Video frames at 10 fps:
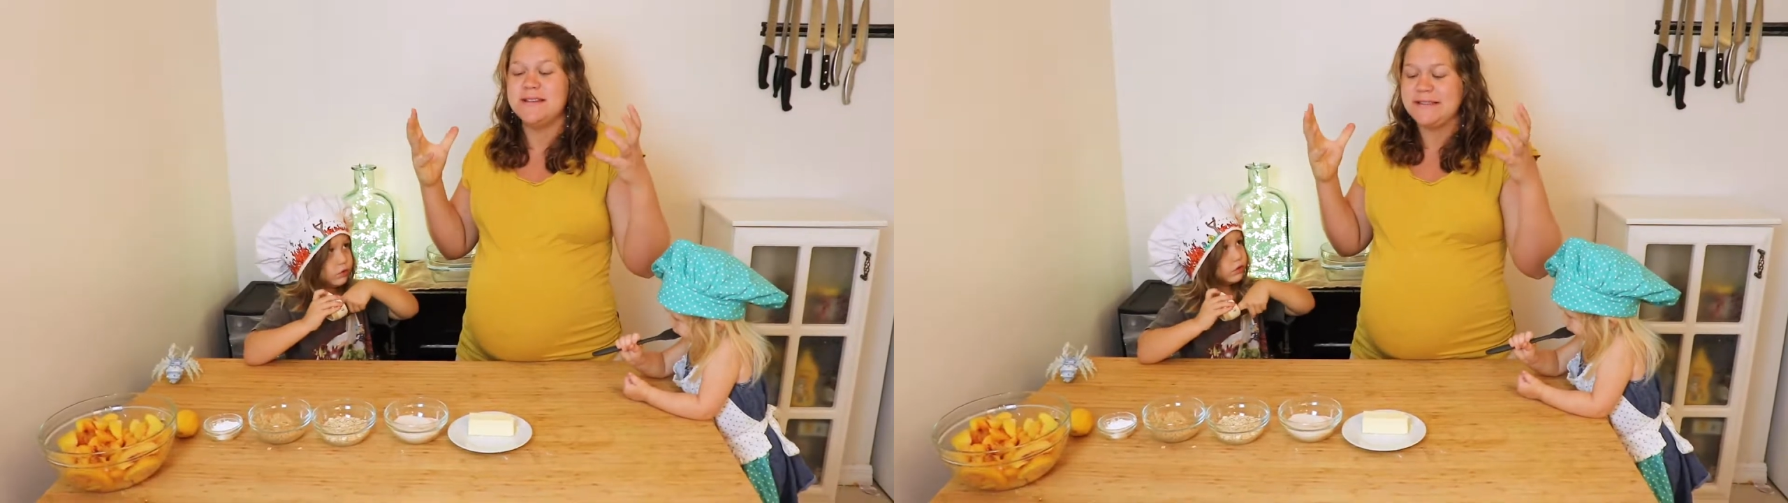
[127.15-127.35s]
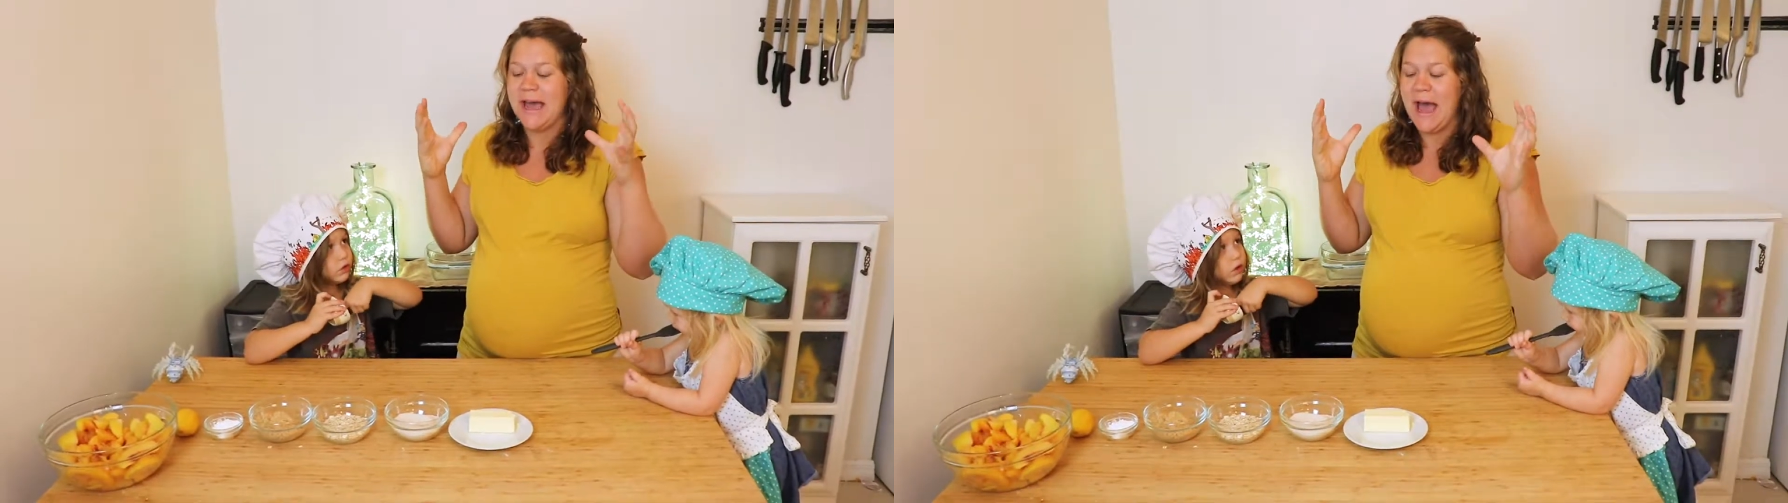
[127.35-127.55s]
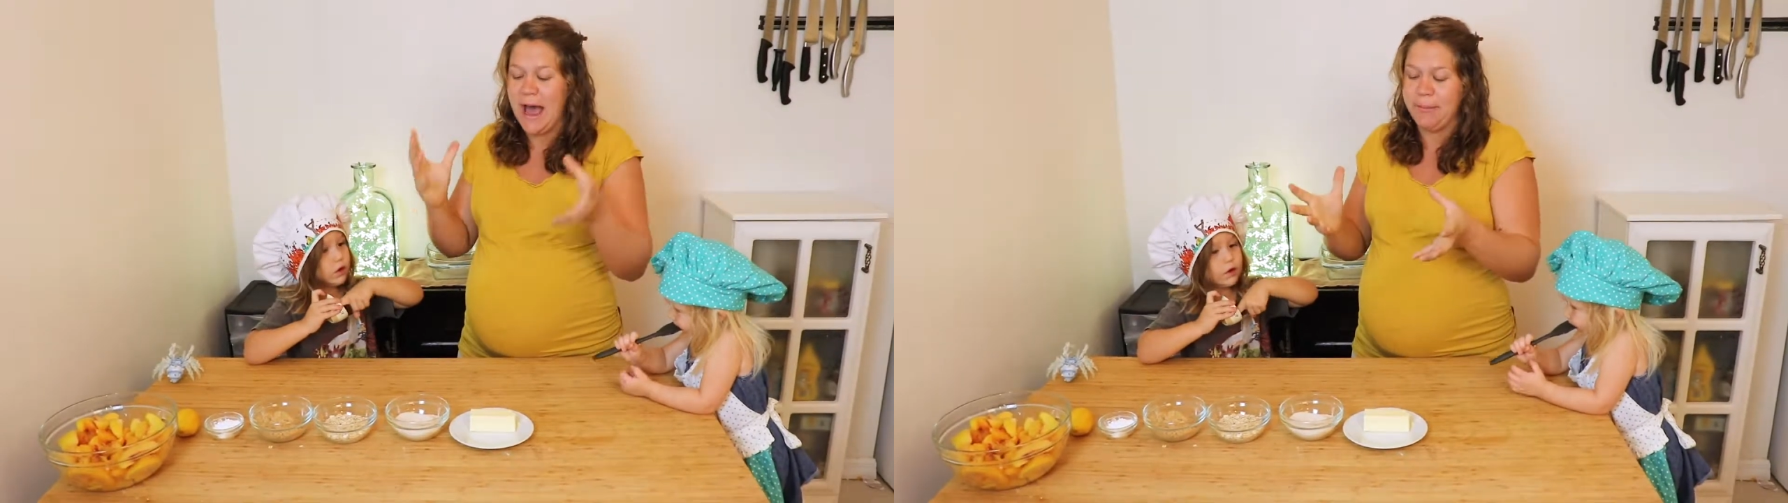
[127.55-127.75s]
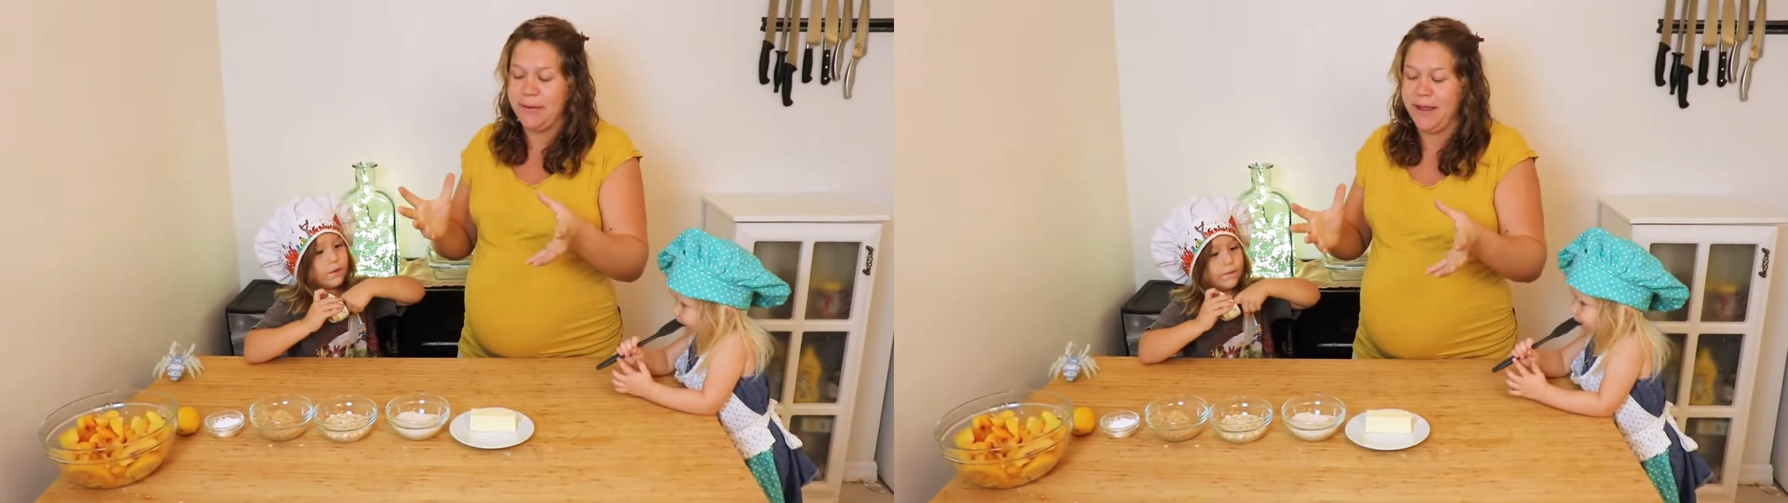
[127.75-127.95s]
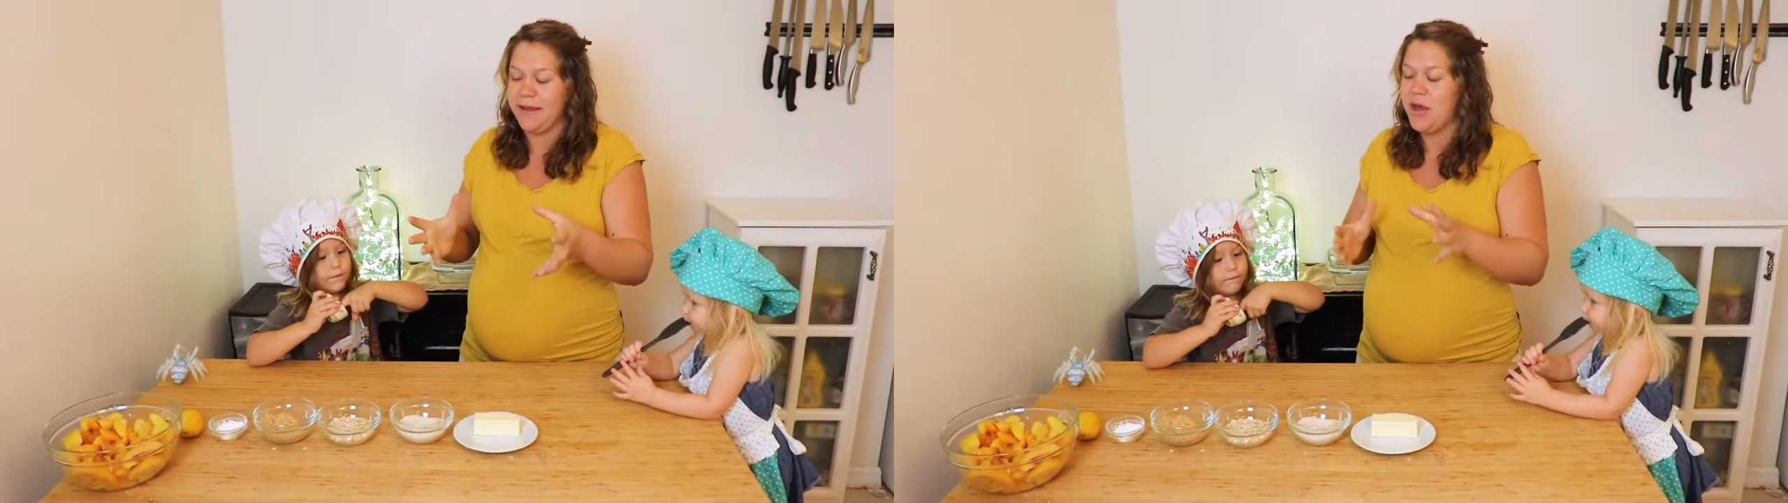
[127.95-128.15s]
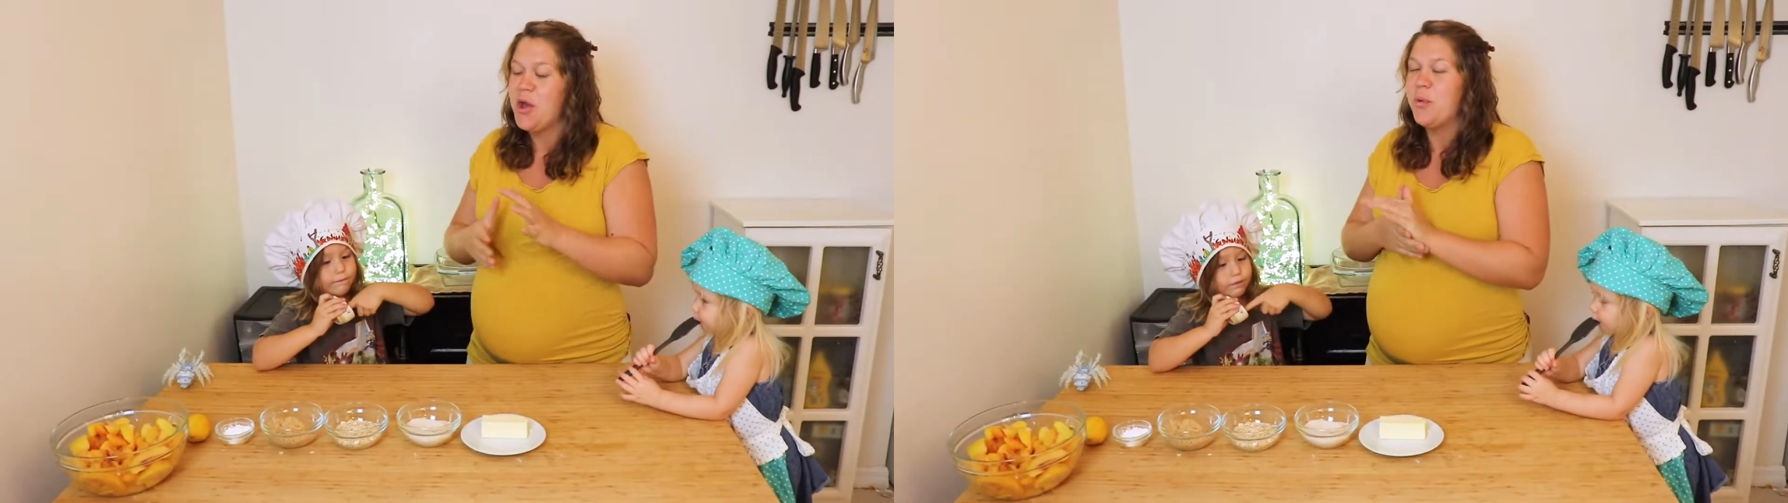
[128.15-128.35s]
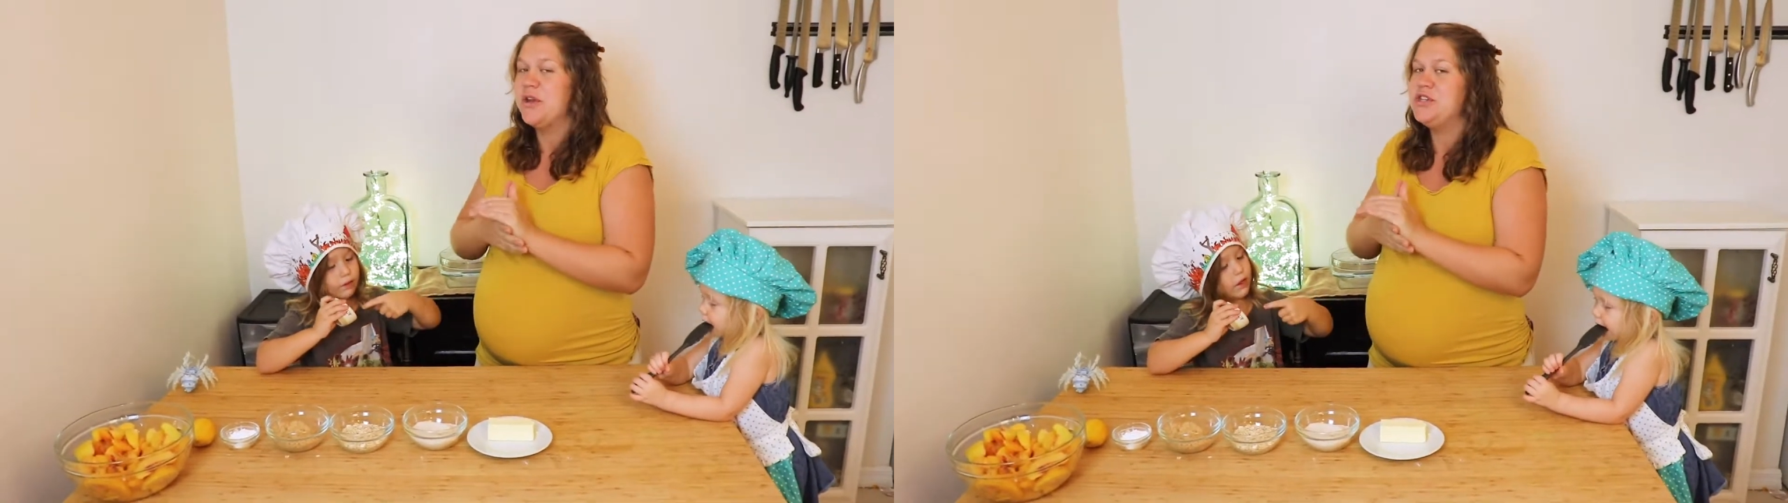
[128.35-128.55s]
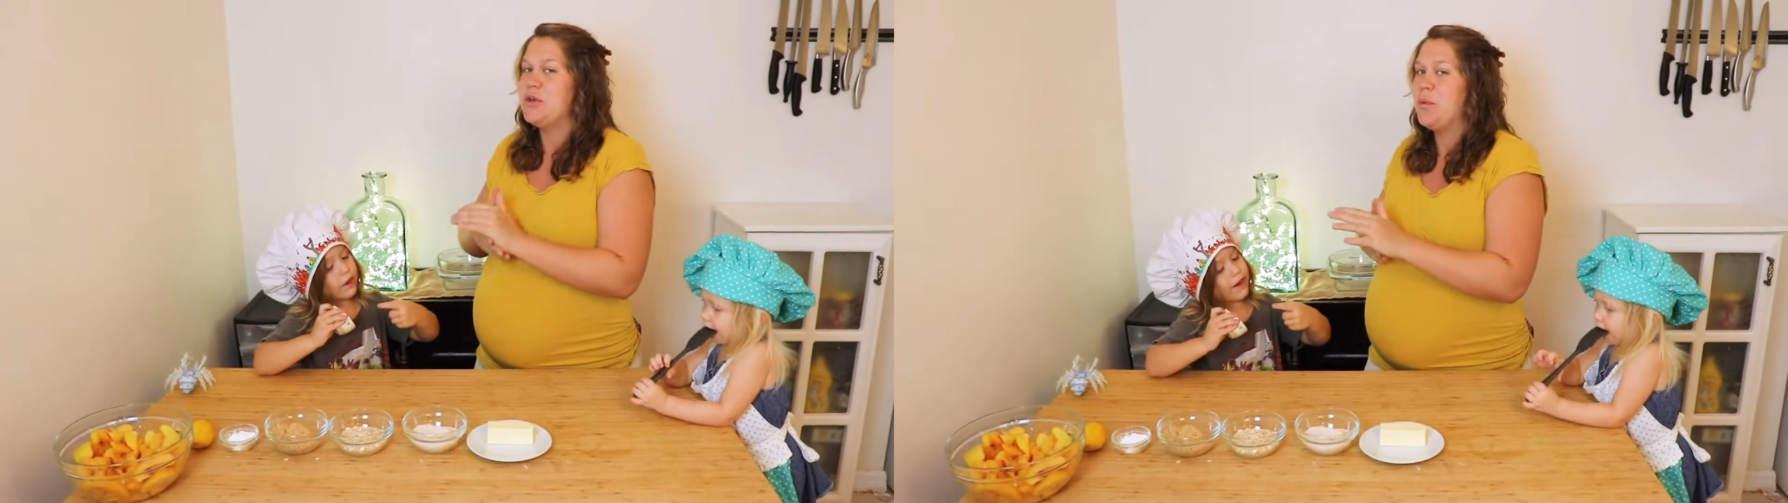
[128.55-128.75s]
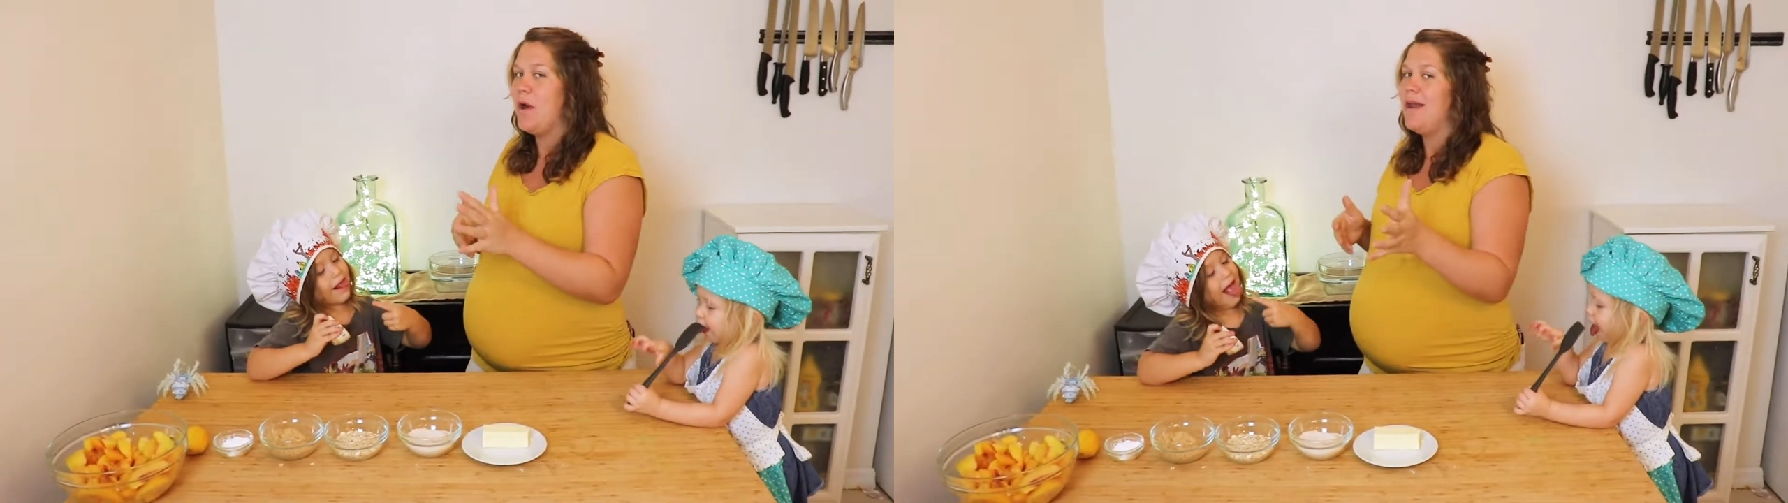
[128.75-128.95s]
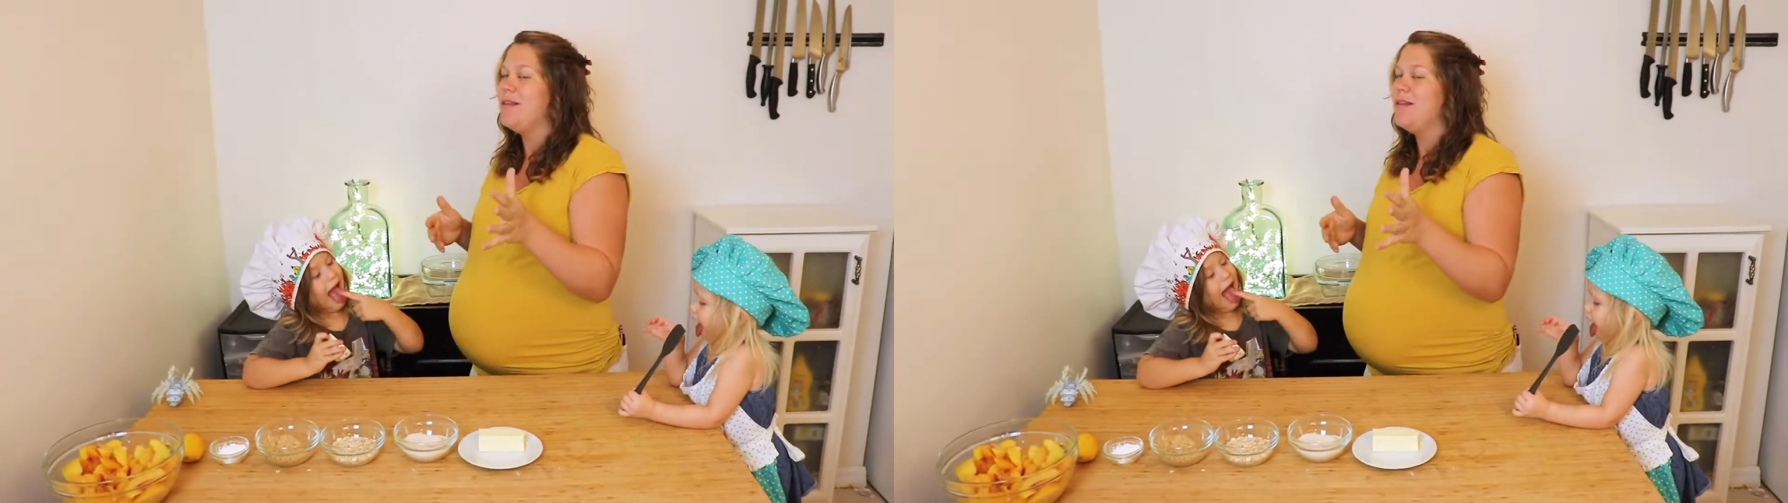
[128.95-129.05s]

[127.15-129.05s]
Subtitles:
topping, which you'll want a